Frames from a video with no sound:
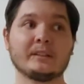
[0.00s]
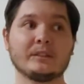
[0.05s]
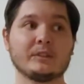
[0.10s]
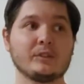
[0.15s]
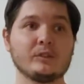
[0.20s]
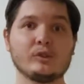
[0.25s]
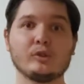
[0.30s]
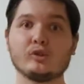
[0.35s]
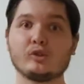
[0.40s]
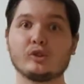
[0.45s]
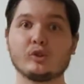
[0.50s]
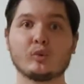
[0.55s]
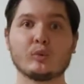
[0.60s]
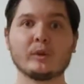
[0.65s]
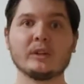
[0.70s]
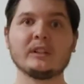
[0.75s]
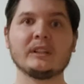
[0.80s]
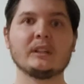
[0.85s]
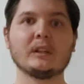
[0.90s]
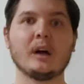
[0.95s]
you
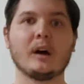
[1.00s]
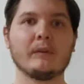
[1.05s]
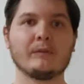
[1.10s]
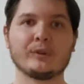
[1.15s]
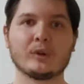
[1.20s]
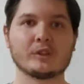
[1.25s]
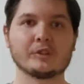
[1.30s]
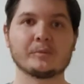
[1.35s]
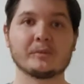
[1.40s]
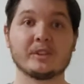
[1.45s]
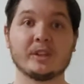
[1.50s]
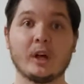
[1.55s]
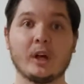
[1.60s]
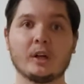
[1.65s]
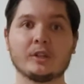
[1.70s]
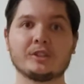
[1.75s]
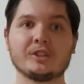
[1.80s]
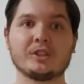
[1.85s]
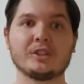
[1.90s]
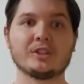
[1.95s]
really love Norse
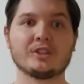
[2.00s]
mythology